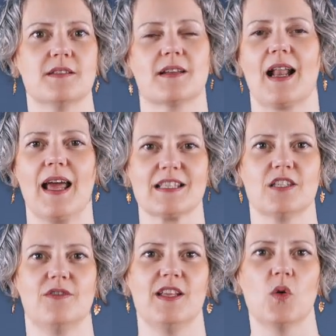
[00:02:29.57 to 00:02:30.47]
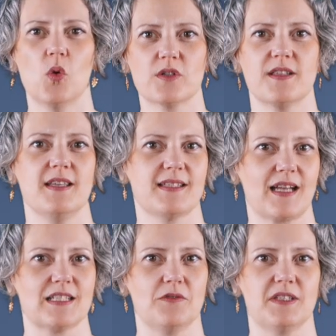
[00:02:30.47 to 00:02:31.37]
collectively order these
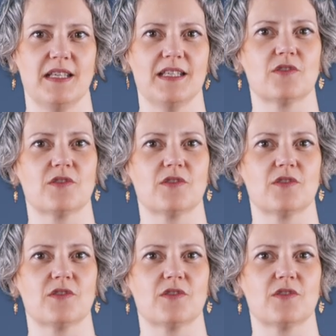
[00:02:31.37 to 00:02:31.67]
activities